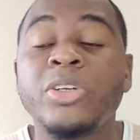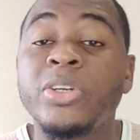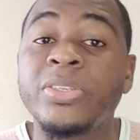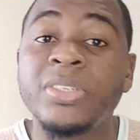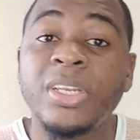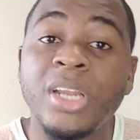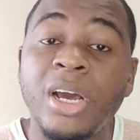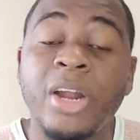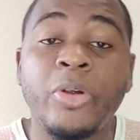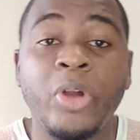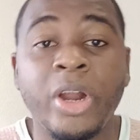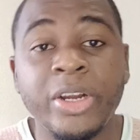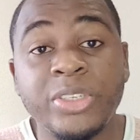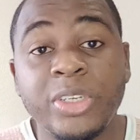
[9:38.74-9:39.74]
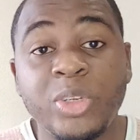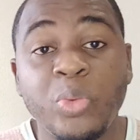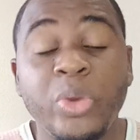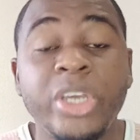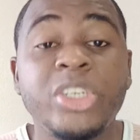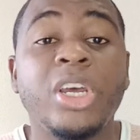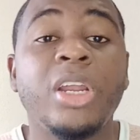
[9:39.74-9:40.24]
scenario or
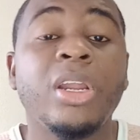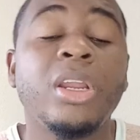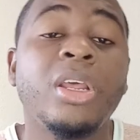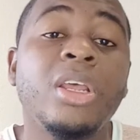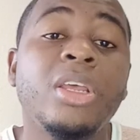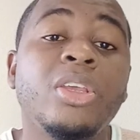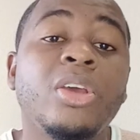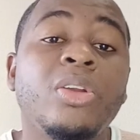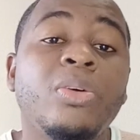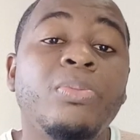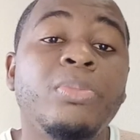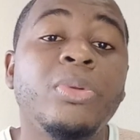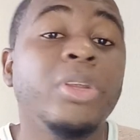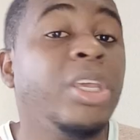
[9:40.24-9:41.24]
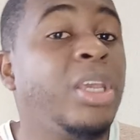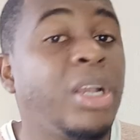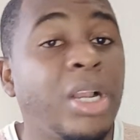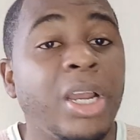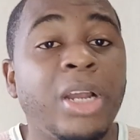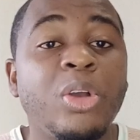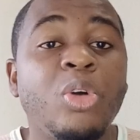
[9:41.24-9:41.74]
situation. You know,
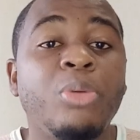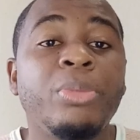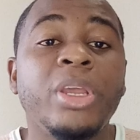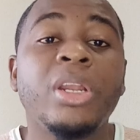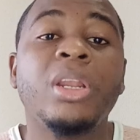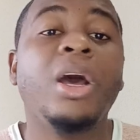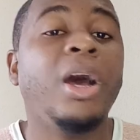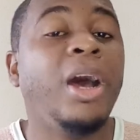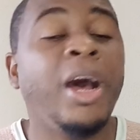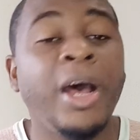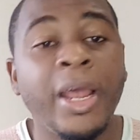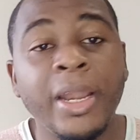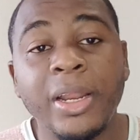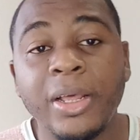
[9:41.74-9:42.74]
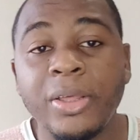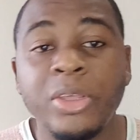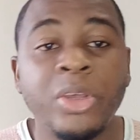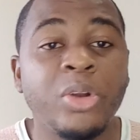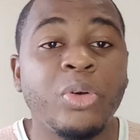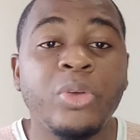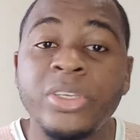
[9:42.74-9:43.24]
England coming and, you
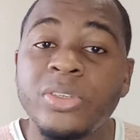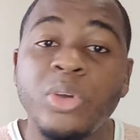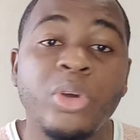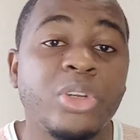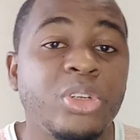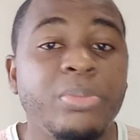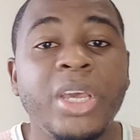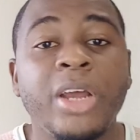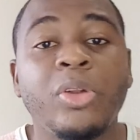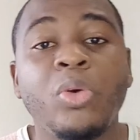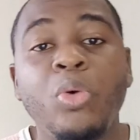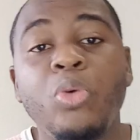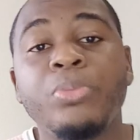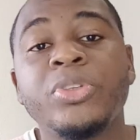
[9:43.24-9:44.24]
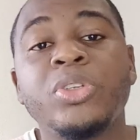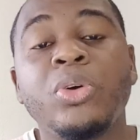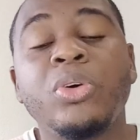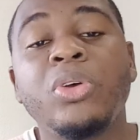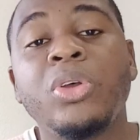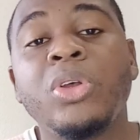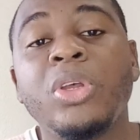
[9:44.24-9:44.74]
know, he's going to be at home.
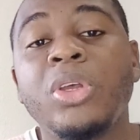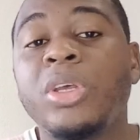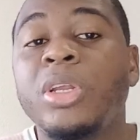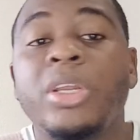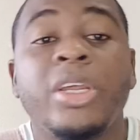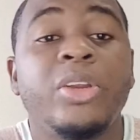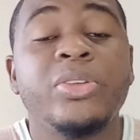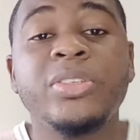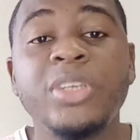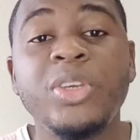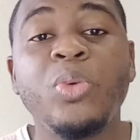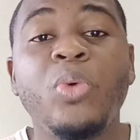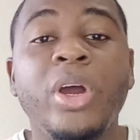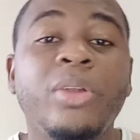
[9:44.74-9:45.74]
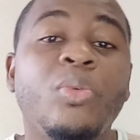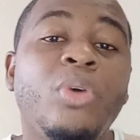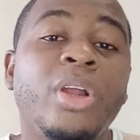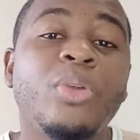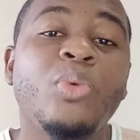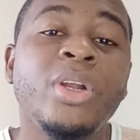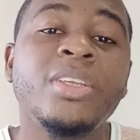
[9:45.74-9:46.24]
So let us see
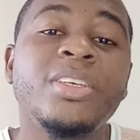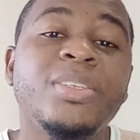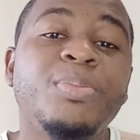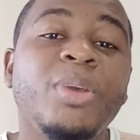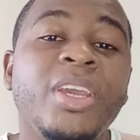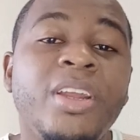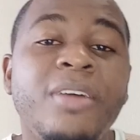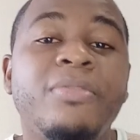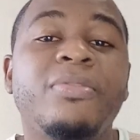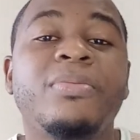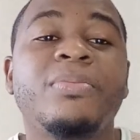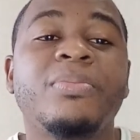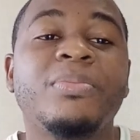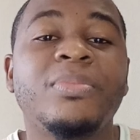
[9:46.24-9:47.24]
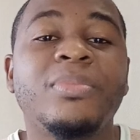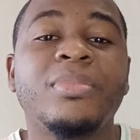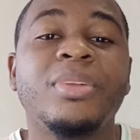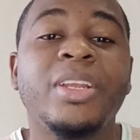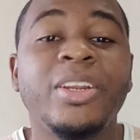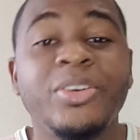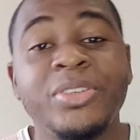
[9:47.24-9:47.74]
what he's made of.
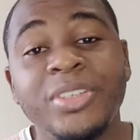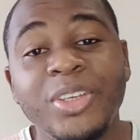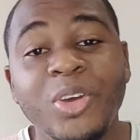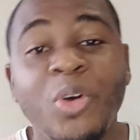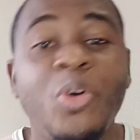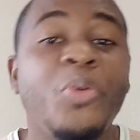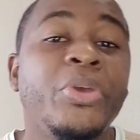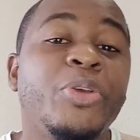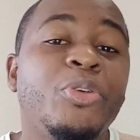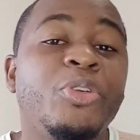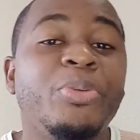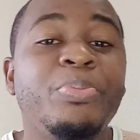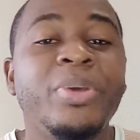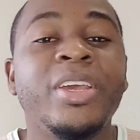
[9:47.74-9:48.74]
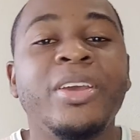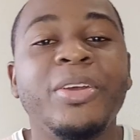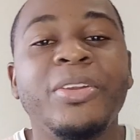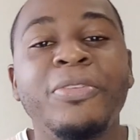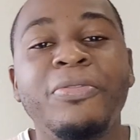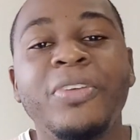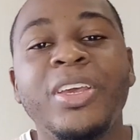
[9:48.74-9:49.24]
Let us see how he will repay
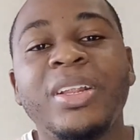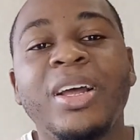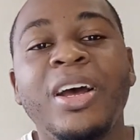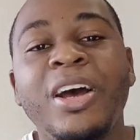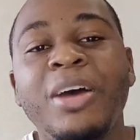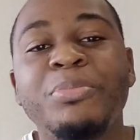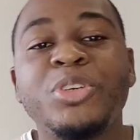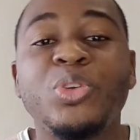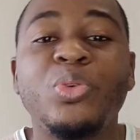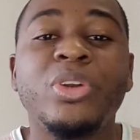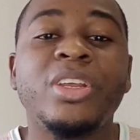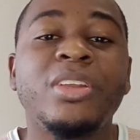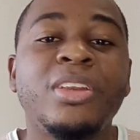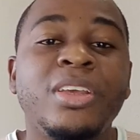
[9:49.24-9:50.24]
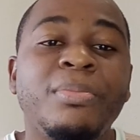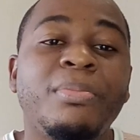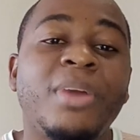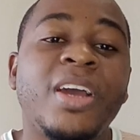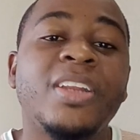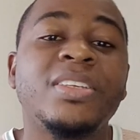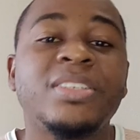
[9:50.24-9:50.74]
the faith shown in him
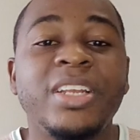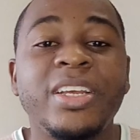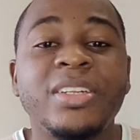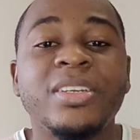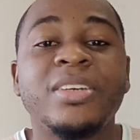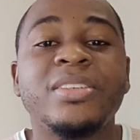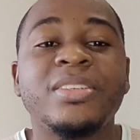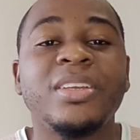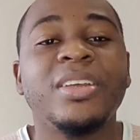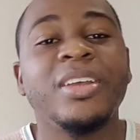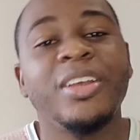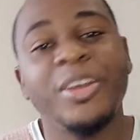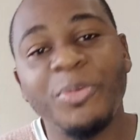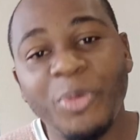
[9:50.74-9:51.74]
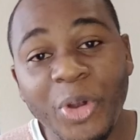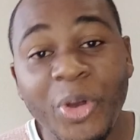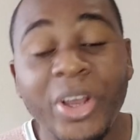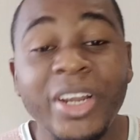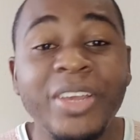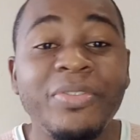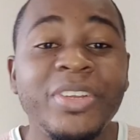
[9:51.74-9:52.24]
by the selectors. We're
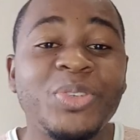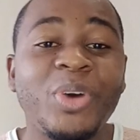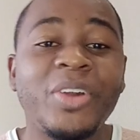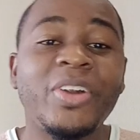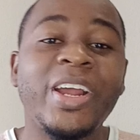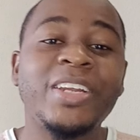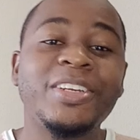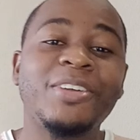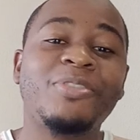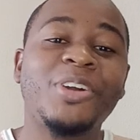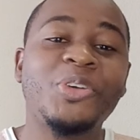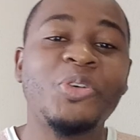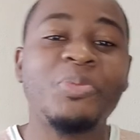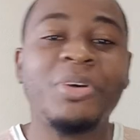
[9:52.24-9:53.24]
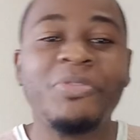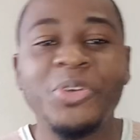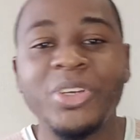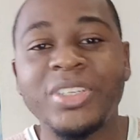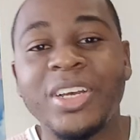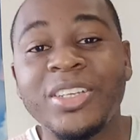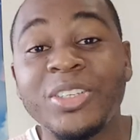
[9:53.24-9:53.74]
going to leave this one right here for now, my
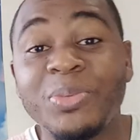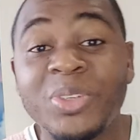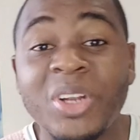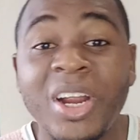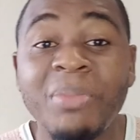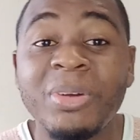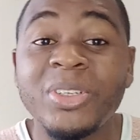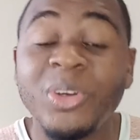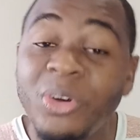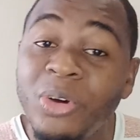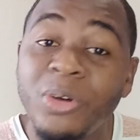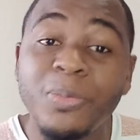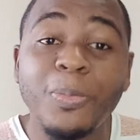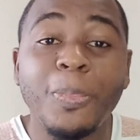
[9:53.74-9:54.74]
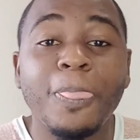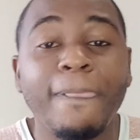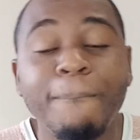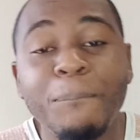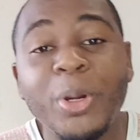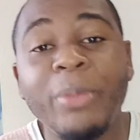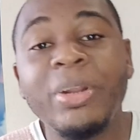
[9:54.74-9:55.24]
viewers and subscribers. Oh,
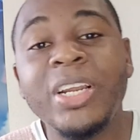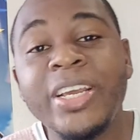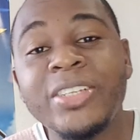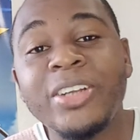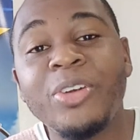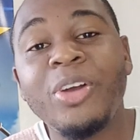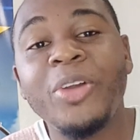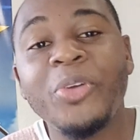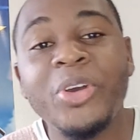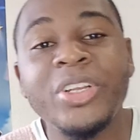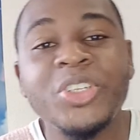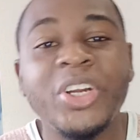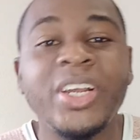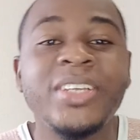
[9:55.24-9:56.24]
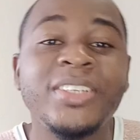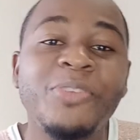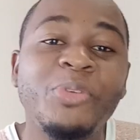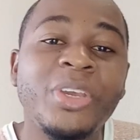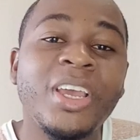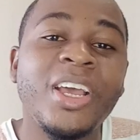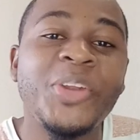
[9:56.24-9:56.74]
probably later on, we're going to try and see if
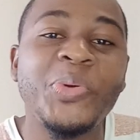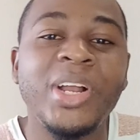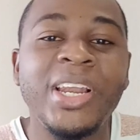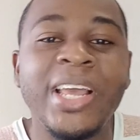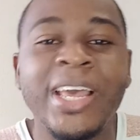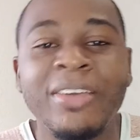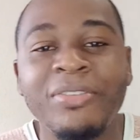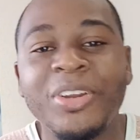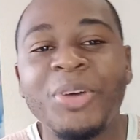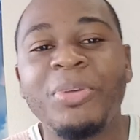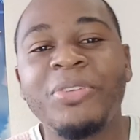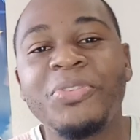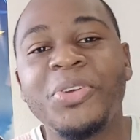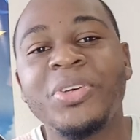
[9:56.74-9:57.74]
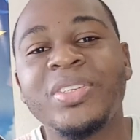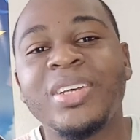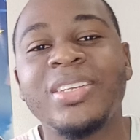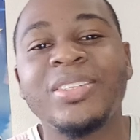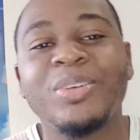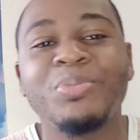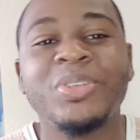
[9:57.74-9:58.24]
we can do a live, you know, my viewers
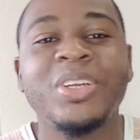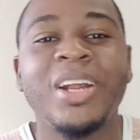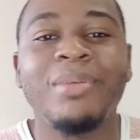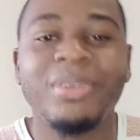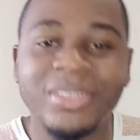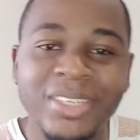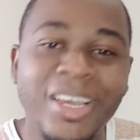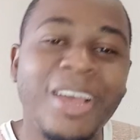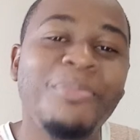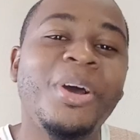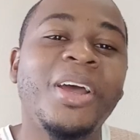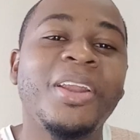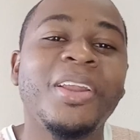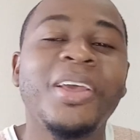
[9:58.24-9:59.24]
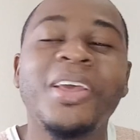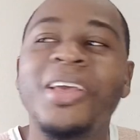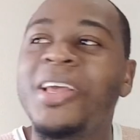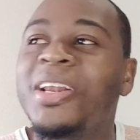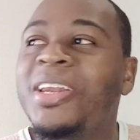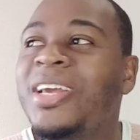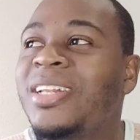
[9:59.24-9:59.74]
and subscribers. Yeah, man.
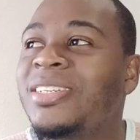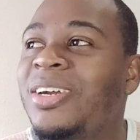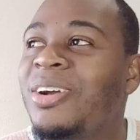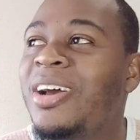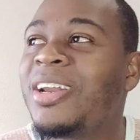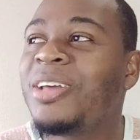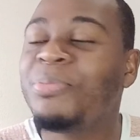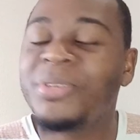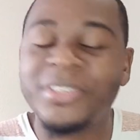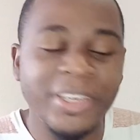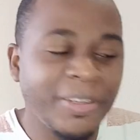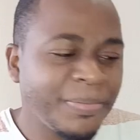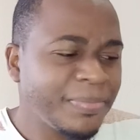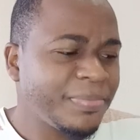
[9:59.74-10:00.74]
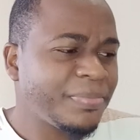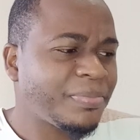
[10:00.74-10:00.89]
Later on, let me see.